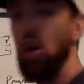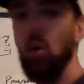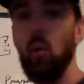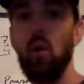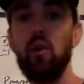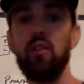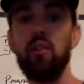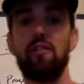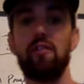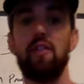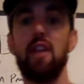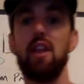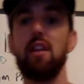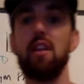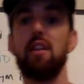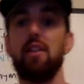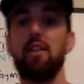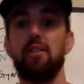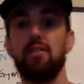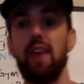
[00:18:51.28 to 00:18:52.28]
Where does it fit
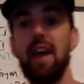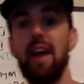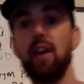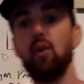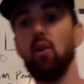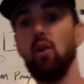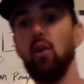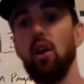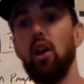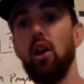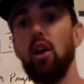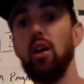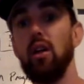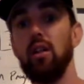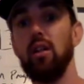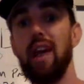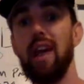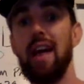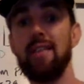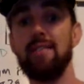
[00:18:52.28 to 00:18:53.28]
into this cycle?
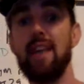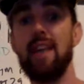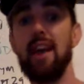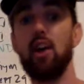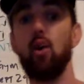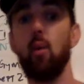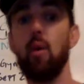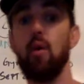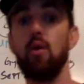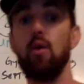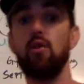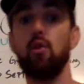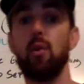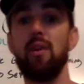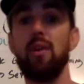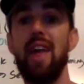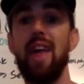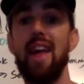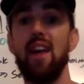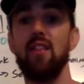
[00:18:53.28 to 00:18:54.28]
Last cycle, we were
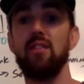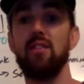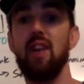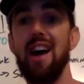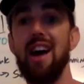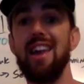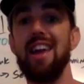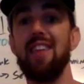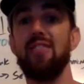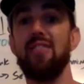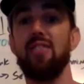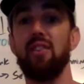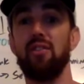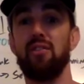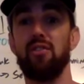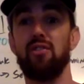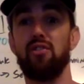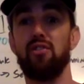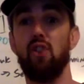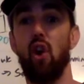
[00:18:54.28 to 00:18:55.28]
doing that a lot at the
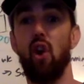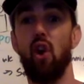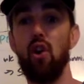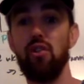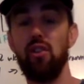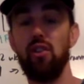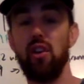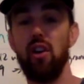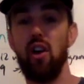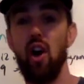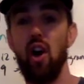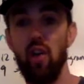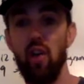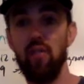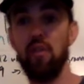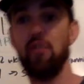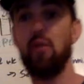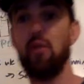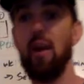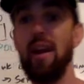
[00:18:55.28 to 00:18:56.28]
start of
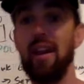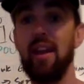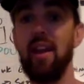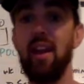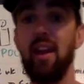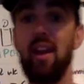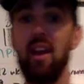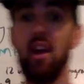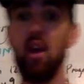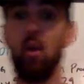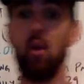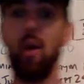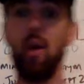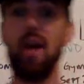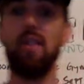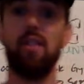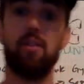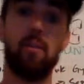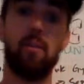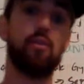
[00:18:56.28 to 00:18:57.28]
the training,
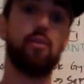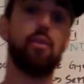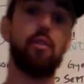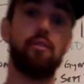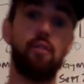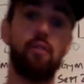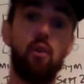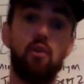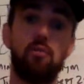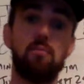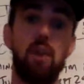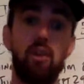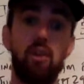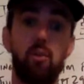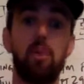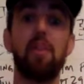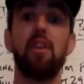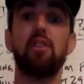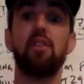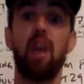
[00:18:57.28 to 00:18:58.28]
right? Especially the first month,
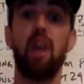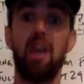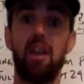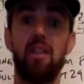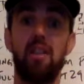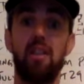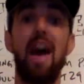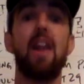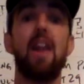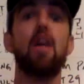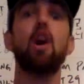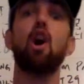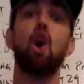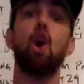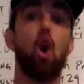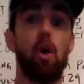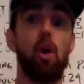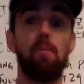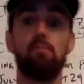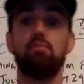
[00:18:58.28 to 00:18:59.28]
we did a lot of that
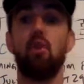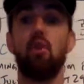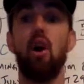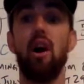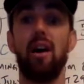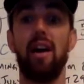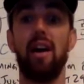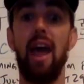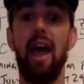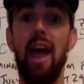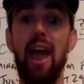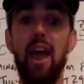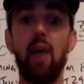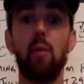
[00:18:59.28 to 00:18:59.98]
on block A.